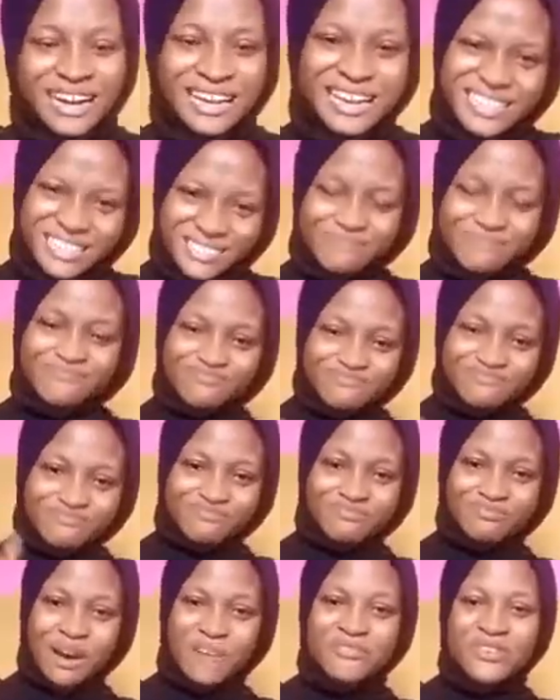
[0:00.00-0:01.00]
Get the
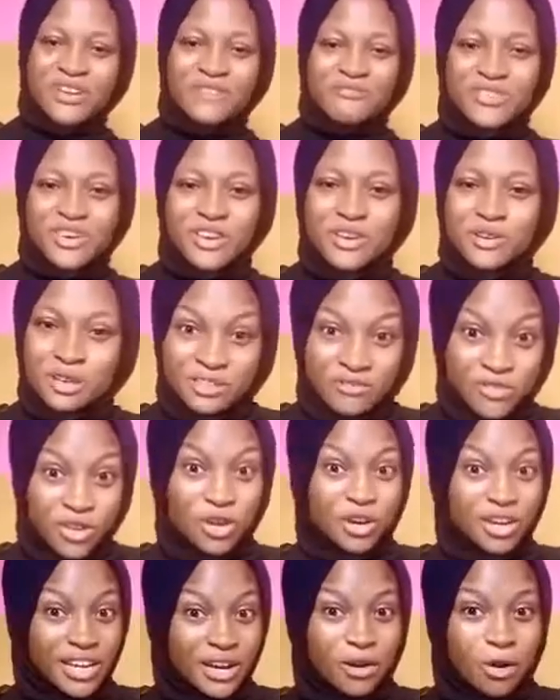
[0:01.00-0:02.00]
perfect figure. The figure
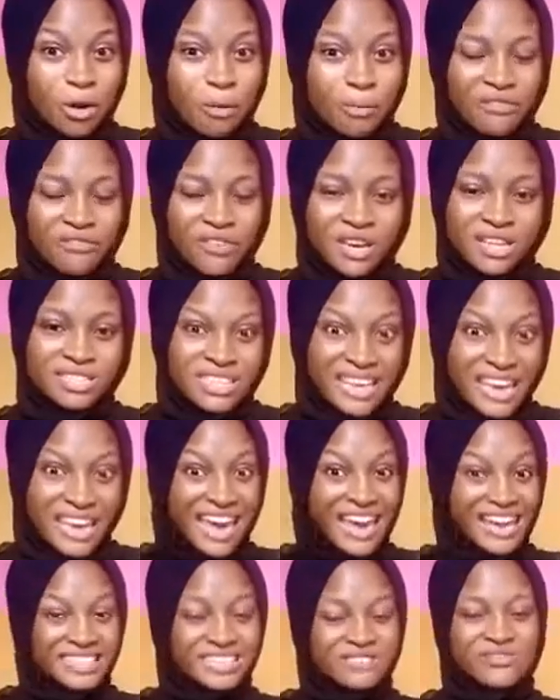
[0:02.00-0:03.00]
they call perfect, the
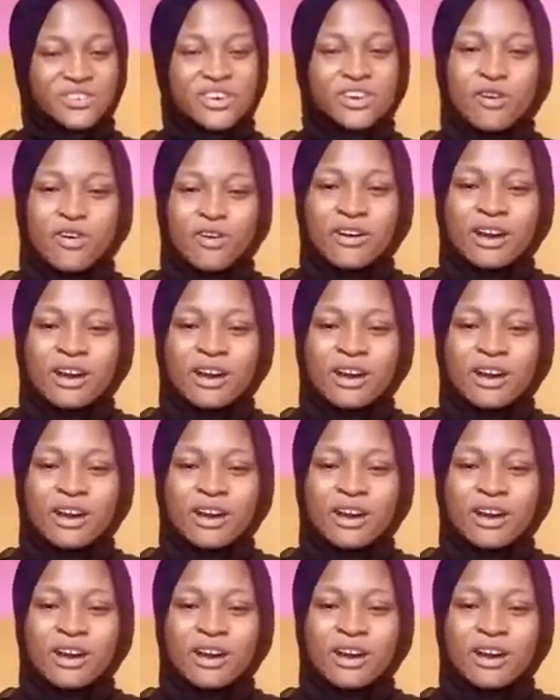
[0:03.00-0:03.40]
8th figure.